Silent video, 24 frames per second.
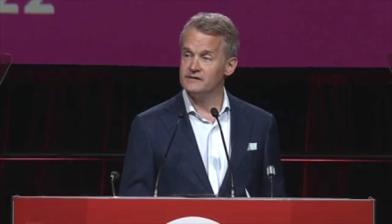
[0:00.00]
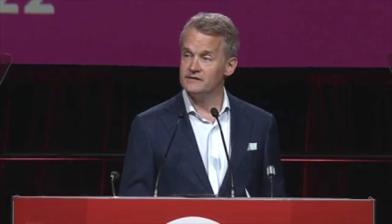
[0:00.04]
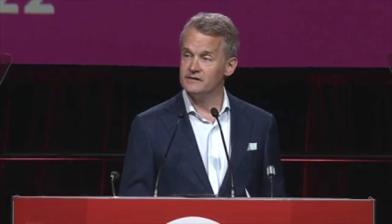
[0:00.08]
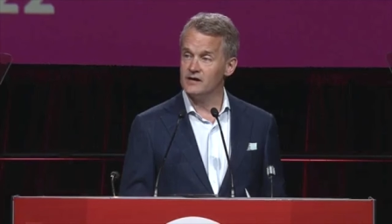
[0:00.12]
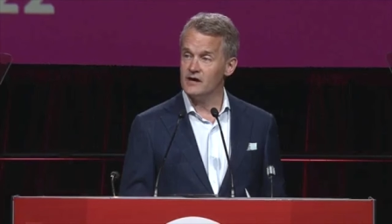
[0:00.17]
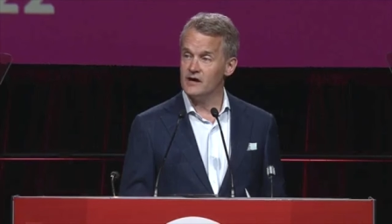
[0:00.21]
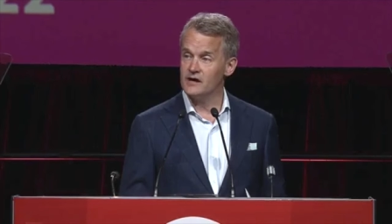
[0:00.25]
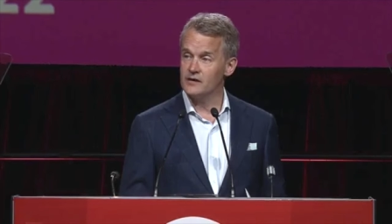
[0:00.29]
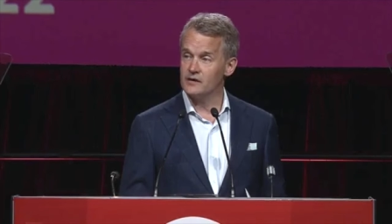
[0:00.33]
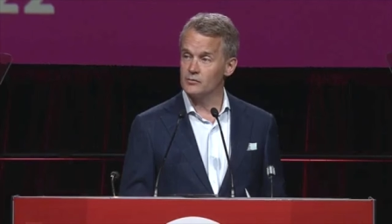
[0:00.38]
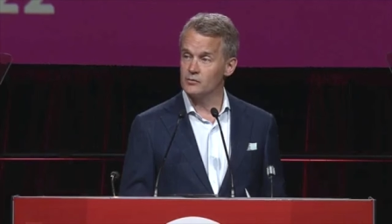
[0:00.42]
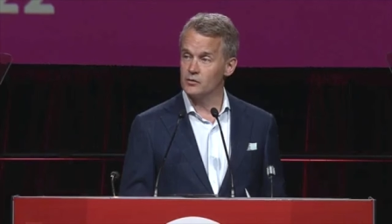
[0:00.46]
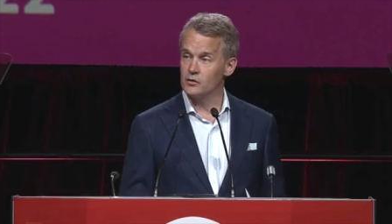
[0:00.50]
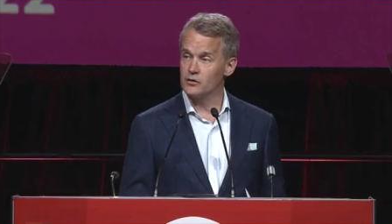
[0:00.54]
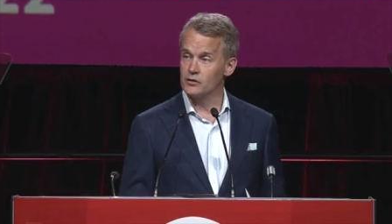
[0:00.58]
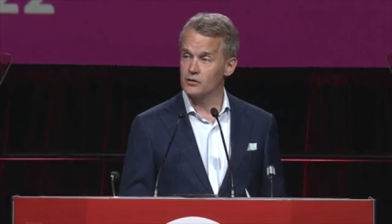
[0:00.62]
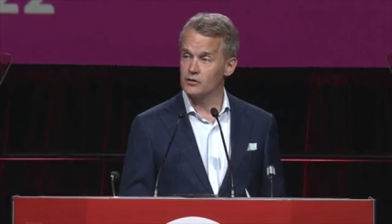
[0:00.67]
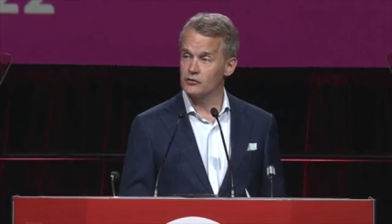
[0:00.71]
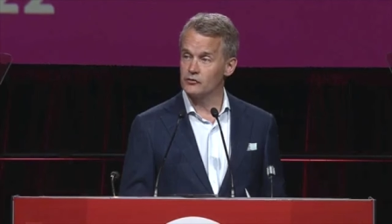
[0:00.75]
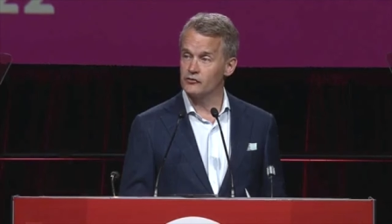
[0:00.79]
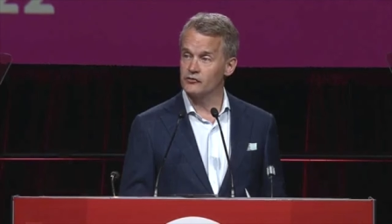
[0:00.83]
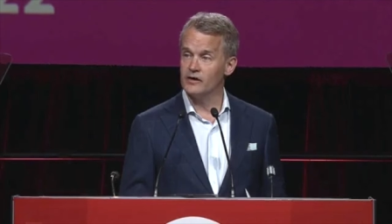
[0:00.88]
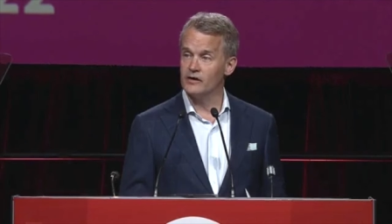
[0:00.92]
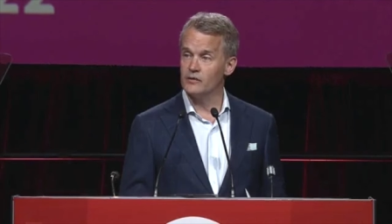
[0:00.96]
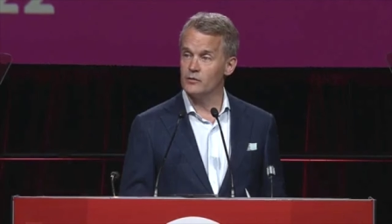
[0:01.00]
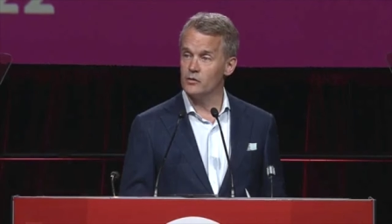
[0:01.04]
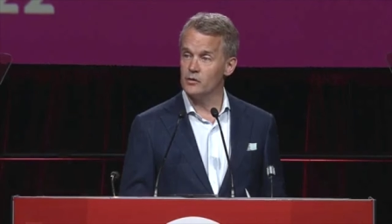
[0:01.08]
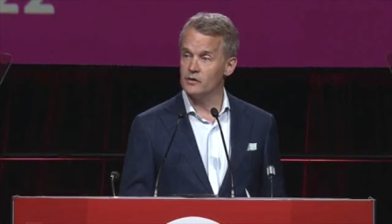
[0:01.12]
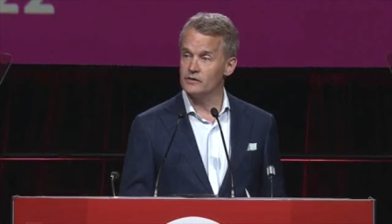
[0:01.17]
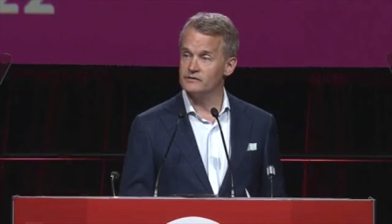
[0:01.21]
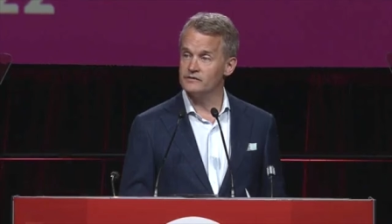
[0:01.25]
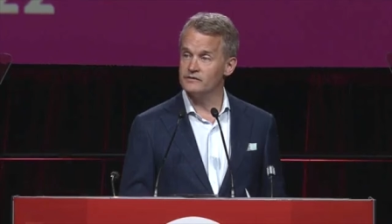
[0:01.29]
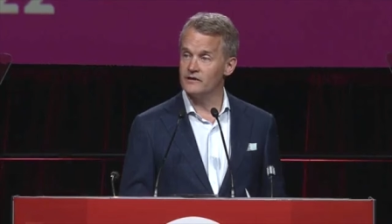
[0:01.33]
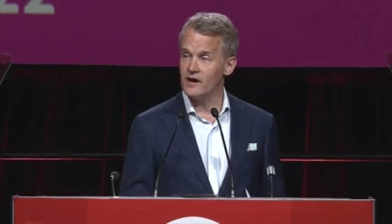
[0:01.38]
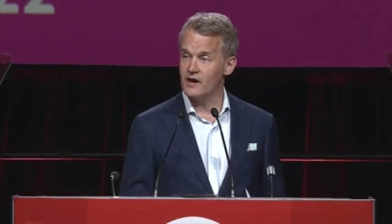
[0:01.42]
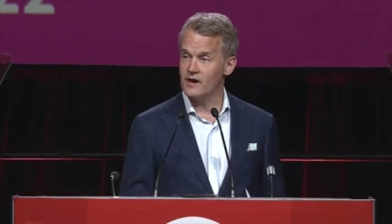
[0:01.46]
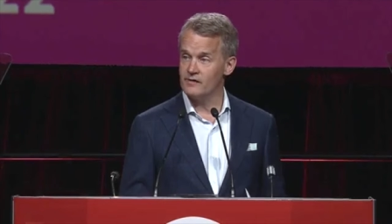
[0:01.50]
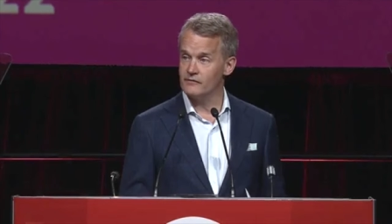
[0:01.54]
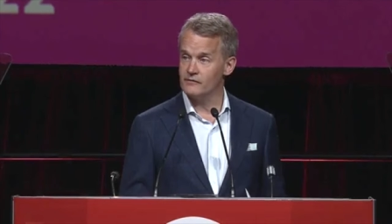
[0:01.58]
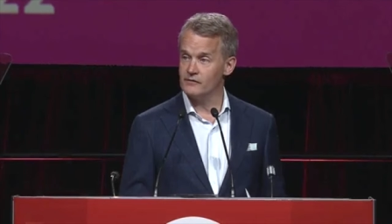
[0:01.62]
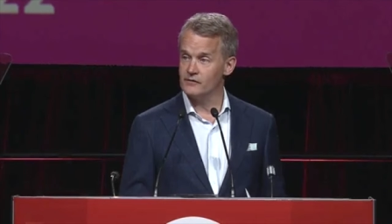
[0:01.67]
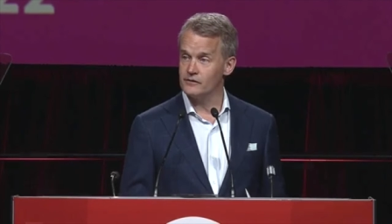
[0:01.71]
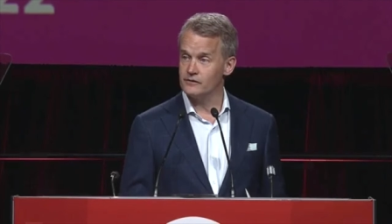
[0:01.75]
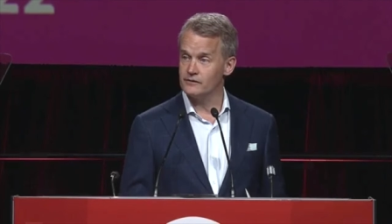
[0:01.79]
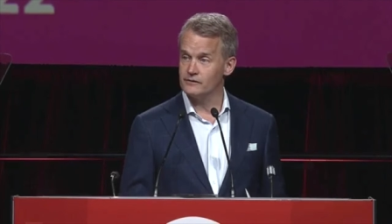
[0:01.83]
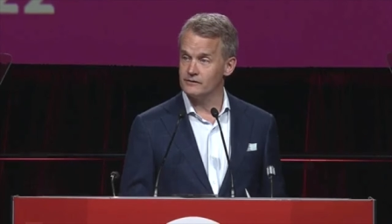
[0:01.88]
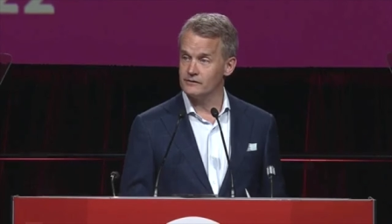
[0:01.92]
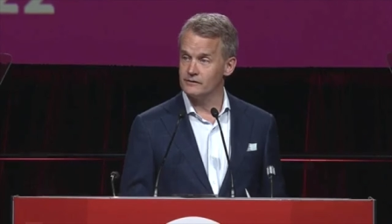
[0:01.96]
iron workers and 1
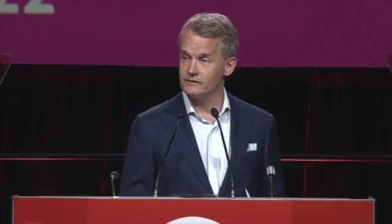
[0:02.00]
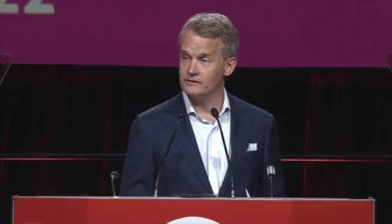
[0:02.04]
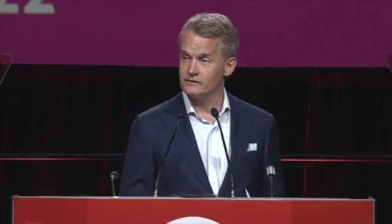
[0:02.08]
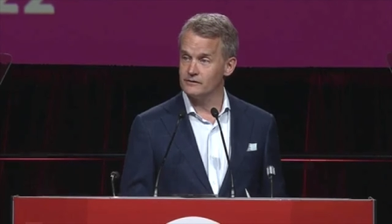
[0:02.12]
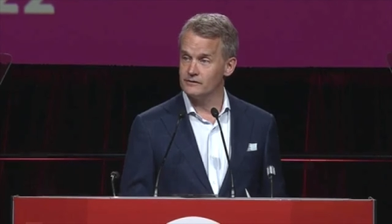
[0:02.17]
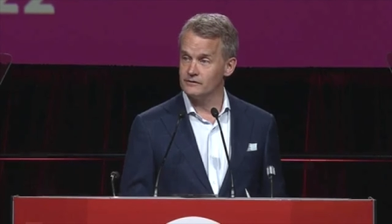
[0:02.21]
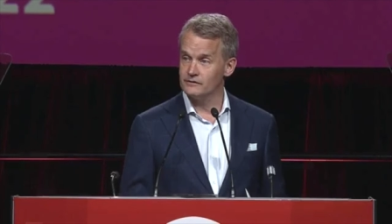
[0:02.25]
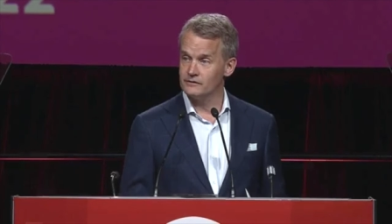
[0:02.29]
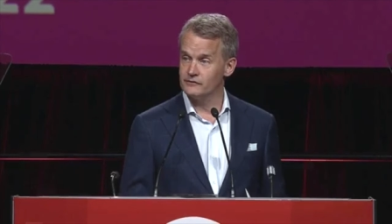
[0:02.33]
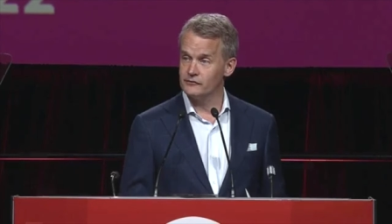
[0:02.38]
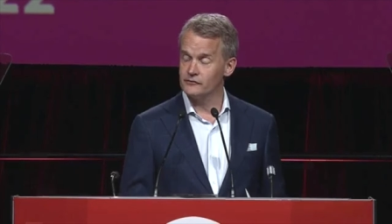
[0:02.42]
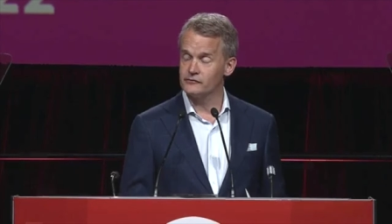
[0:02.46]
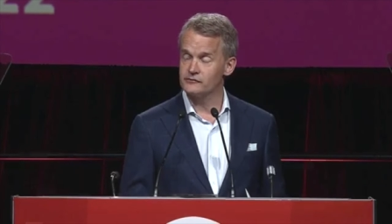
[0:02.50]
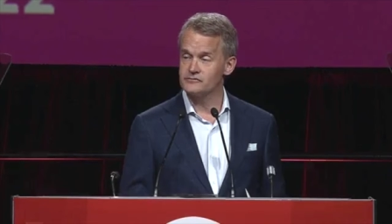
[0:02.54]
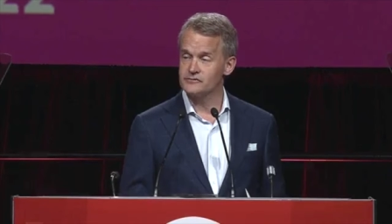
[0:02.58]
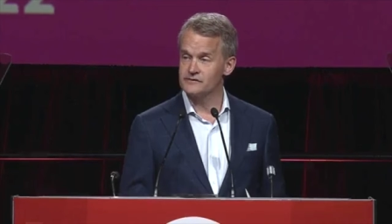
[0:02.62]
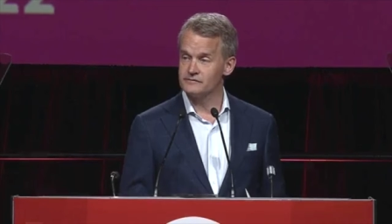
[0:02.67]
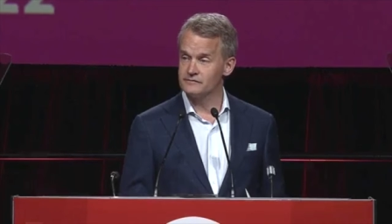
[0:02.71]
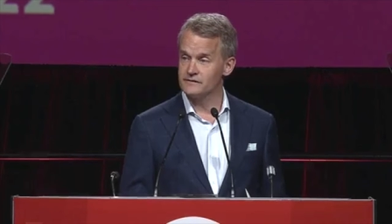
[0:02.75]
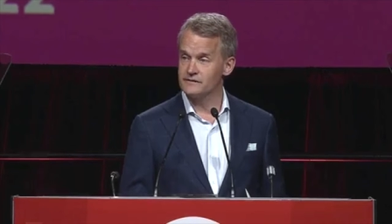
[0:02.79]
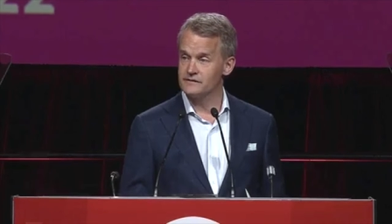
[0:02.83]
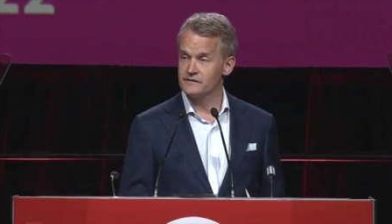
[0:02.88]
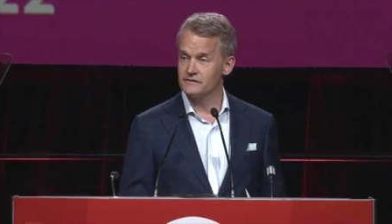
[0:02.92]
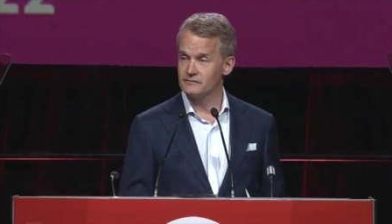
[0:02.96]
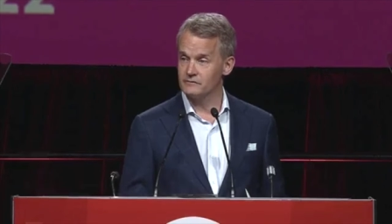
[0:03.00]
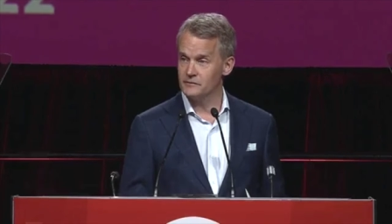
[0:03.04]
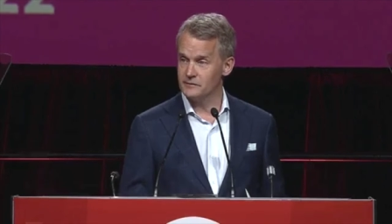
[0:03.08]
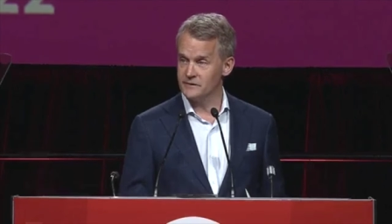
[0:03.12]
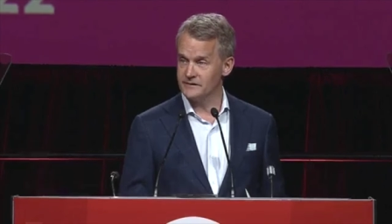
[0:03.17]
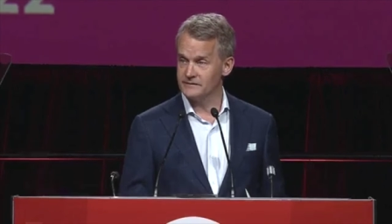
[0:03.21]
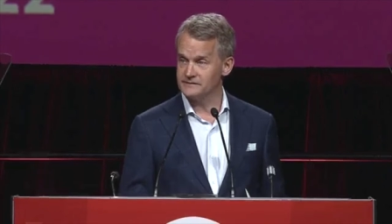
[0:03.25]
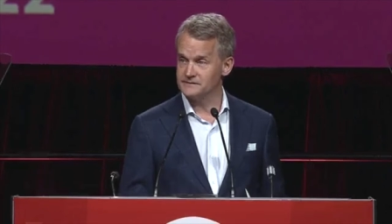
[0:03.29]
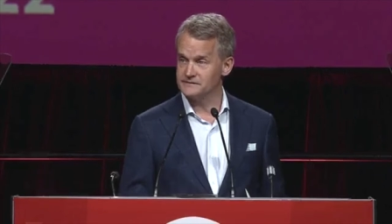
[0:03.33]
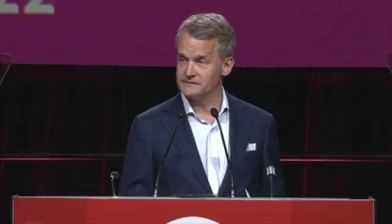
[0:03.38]
diver searching for their remains.